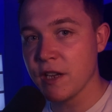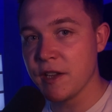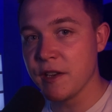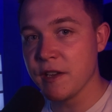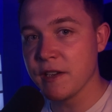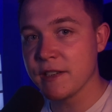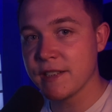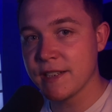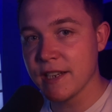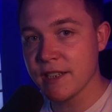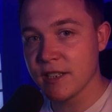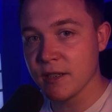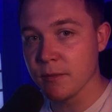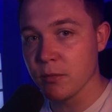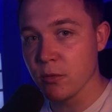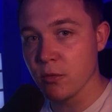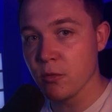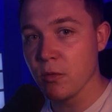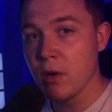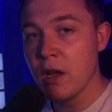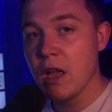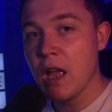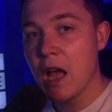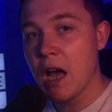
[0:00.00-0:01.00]

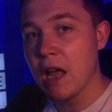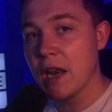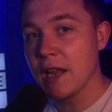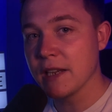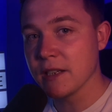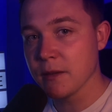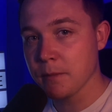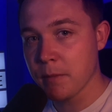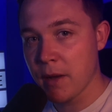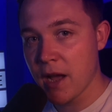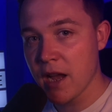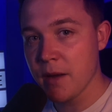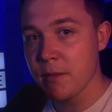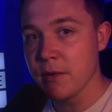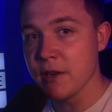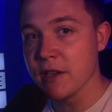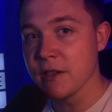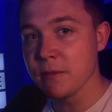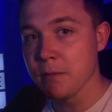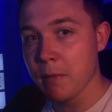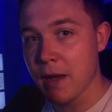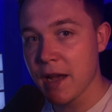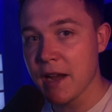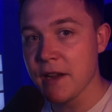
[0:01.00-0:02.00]
inaccessible unless a payment
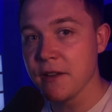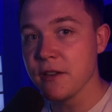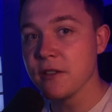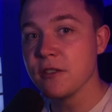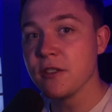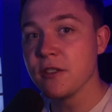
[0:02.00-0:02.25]
is made